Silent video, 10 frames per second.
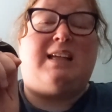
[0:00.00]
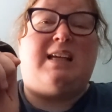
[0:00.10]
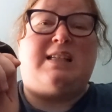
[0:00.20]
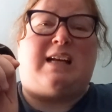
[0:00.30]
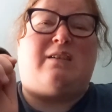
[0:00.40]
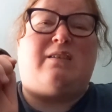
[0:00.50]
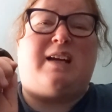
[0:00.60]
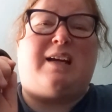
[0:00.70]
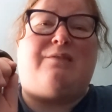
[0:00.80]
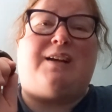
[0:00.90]
to this. I don't
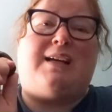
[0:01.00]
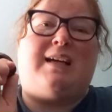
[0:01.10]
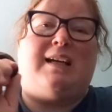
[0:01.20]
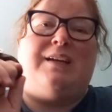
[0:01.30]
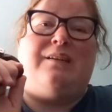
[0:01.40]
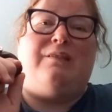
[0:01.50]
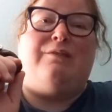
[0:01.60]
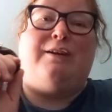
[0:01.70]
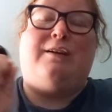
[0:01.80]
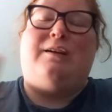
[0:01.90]
have any kind of
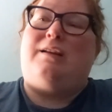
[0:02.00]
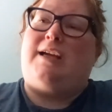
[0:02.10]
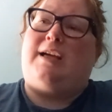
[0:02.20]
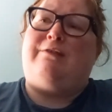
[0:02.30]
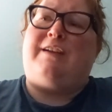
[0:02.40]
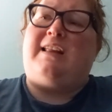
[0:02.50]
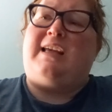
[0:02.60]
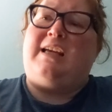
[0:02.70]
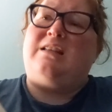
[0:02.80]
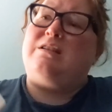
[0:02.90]
like
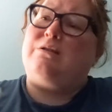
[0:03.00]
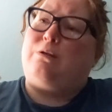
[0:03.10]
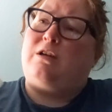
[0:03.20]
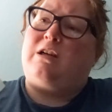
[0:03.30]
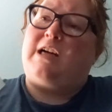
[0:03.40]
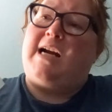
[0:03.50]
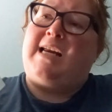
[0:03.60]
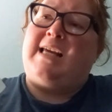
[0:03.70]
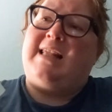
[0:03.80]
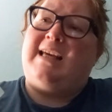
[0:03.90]
affiliate store or
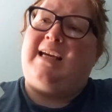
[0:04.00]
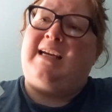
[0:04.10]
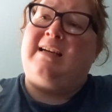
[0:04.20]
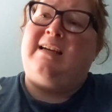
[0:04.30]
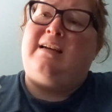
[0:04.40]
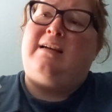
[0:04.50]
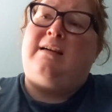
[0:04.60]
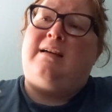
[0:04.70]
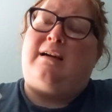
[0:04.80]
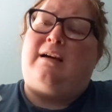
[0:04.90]
anything.
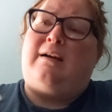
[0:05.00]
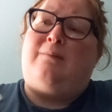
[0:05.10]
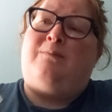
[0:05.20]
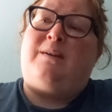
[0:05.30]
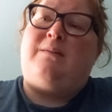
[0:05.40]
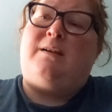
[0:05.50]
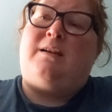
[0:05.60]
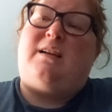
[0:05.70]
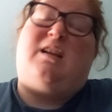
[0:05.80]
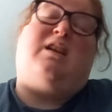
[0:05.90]

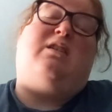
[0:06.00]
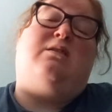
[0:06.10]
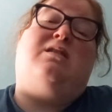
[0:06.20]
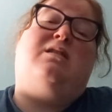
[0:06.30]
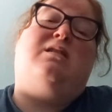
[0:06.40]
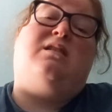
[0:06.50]
I don't,